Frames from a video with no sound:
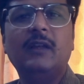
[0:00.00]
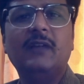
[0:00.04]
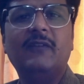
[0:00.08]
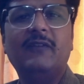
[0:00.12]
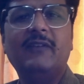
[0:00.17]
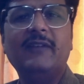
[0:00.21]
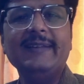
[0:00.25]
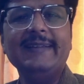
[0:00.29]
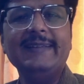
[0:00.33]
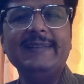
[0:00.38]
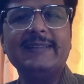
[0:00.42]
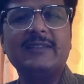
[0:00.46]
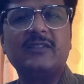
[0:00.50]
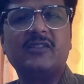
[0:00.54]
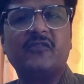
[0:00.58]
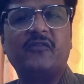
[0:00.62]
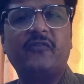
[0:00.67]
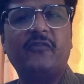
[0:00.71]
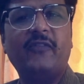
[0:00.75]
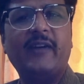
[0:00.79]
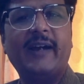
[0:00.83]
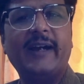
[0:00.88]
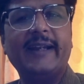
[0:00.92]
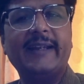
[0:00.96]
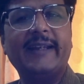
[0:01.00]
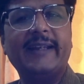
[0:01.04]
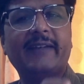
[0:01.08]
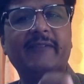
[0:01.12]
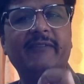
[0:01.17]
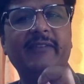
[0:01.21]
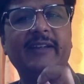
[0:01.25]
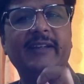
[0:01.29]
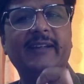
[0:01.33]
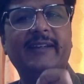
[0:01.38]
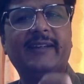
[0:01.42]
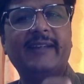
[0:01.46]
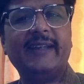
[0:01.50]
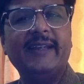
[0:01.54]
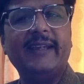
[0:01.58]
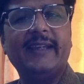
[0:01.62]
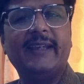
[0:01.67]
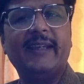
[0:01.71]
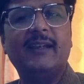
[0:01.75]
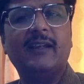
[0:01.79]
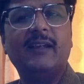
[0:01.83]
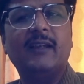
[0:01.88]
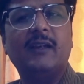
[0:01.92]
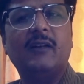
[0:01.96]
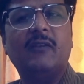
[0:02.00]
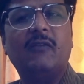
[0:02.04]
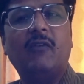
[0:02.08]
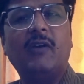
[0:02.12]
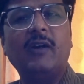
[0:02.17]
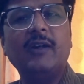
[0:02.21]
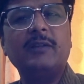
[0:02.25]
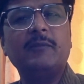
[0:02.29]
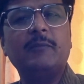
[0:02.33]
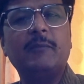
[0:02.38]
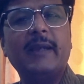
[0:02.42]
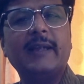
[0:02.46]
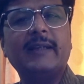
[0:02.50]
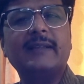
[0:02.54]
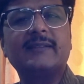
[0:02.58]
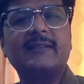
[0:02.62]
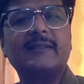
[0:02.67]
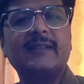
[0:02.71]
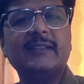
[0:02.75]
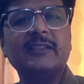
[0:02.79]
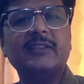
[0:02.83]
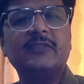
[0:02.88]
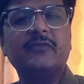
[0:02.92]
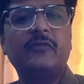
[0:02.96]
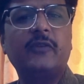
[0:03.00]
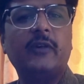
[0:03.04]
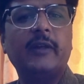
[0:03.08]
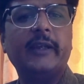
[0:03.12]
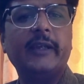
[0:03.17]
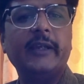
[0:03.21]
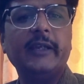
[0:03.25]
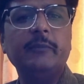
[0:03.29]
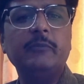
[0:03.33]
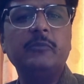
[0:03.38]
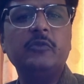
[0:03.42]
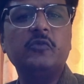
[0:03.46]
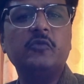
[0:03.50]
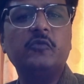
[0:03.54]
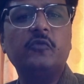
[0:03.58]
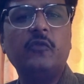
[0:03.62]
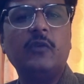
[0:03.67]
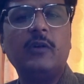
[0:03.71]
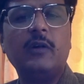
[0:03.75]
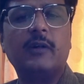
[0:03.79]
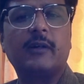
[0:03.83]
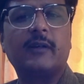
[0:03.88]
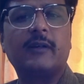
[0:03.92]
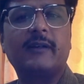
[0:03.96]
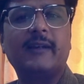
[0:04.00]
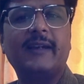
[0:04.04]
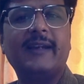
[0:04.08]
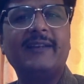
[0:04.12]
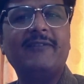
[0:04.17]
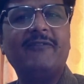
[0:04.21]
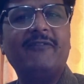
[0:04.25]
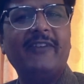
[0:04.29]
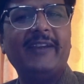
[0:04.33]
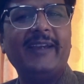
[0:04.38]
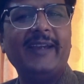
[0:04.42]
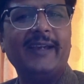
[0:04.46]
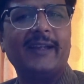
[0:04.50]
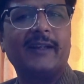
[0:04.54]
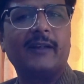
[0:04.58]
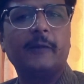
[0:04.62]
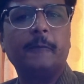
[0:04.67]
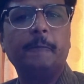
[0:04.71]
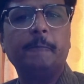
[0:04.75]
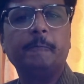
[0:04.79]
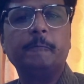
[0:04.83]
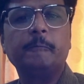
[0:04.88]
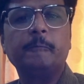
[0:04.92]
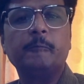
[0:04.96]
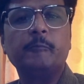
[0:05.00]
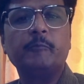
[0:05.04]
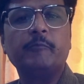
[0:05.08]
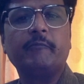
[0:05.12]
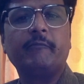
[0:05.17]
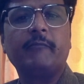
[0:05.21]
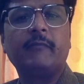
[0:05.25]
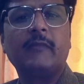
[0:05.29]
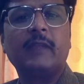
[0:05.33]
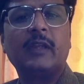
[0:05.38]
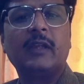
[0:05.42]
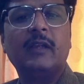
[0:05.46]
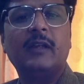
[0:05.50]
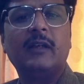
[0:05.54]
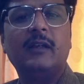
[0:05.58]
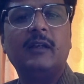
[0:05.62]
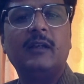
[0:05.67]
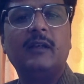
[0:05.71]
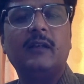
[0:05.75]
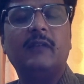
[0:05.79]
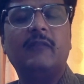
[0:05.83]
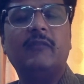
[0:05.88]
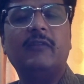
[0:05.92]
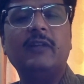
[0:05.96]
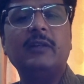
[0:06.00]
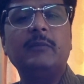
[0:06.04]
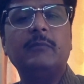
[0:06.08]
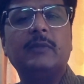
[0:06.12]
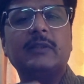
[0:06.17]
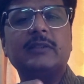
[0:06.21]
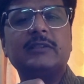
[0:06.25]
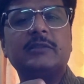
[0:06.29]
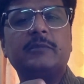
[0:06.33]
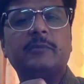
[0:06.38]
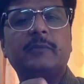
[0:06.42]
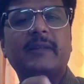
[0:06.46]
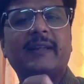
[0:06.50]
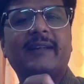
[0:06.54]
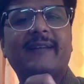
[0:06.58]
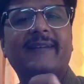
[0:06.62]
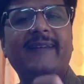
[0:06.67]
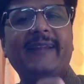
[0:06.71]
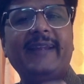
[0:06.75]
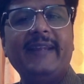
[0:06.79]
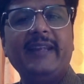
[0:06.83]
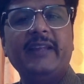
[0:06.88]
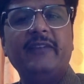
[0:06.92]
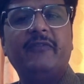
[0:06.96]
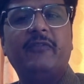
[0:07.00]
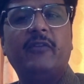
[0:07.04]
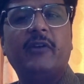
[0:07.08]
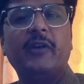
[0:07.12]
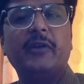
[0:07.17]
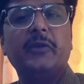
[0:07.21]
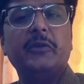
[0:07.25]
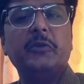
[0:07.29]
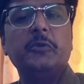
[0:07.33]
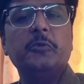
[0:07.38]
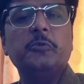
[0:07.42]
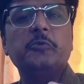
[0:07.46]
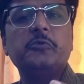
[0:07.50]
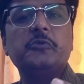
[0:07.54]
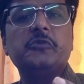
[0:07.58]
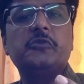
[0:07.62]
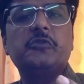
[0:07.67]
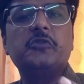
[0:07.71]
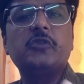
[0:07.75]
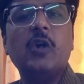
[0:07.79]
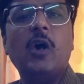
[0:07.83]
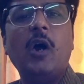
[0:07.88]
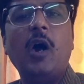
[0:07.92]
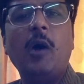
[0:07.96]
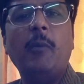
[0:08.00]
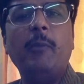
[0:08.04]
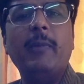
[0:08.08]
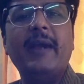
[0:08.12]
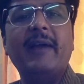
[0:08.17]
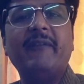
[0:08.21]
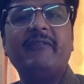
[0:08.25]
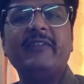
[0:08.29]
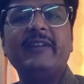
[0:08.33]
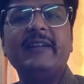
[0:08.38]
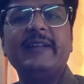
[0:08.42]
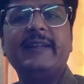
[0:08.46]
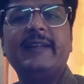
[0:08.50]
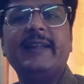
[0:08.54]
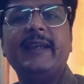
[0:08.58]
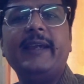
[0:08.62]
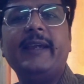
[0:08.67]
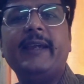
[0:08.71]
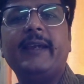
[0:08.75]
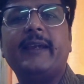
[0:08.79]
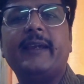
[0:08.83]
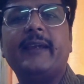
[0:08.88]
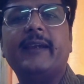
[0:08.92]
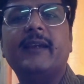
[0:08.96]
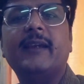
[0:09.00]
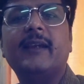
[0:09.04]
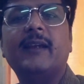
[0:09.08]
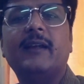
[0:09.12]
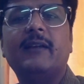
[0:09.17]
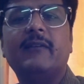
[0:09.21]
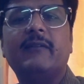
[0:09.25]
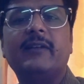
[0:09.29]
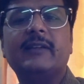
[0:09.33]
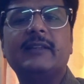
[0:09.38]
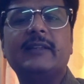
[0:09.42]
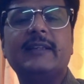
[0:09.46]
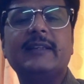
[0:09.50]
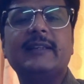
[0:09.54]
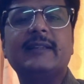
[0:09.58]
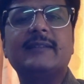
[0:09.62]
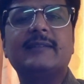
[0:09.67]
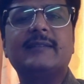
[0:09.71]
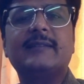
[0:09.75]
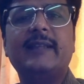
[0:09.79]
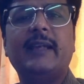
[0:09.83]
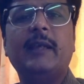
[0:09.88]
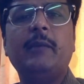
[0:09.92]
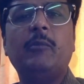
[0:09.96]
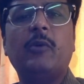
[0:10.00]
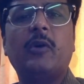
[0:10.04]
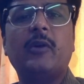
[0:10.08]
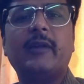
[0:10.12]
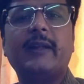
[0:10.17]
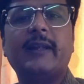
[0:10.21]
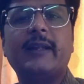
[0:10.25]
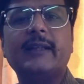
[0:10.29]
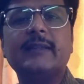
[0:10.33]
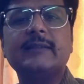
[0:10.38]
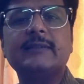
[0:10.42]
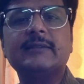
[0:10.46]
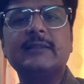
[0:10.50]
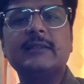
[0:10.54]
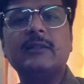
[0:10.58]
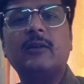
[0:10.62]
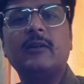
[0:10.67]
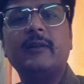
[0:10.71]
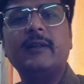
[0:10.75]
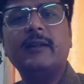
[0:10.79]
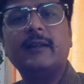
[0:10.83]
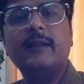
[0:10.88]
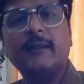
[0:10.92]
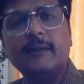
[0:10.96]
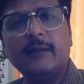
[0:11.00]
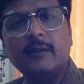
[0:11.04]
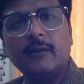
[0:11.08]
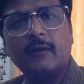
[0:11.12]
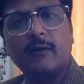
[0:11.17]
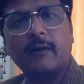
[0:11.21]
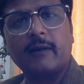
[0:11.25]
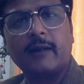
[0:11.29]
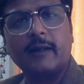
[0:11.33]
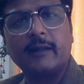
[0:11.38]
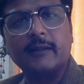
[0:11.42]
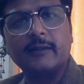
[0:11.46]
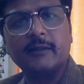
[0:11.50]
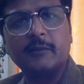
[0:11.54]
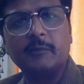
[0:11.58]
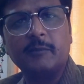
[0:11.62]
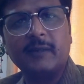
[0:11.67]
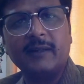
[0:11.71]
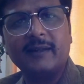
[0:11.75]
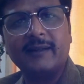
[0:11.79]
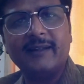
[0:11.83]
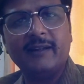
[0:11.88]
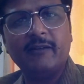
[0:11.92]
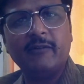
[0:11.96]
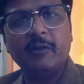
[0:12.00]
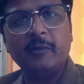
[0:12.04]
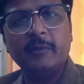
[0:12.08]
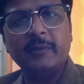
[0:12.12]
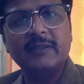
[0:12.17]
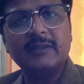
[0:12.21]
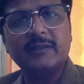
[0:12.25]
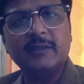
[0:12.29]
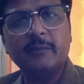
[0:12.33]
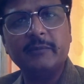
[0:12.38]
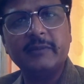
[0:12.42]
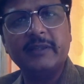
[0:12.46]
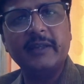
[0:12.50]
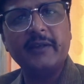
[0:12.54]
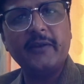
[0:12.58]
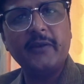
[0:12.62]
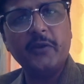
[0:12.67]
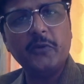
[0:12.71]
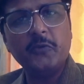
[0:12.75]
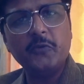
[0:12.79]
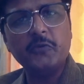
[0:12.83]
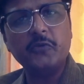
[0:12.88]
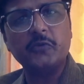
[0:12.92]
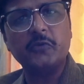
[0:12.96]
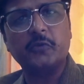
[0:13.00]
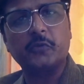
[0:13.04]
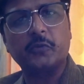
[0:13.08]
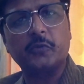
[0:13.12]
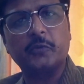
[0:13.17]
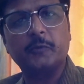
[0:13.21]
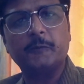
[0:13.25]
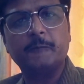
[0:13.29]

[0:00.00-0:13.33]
One need to find every day what makes sense for him to work and where. One must be ready for new job every day, whether in the same organization or in other organization, but there will be something new to do.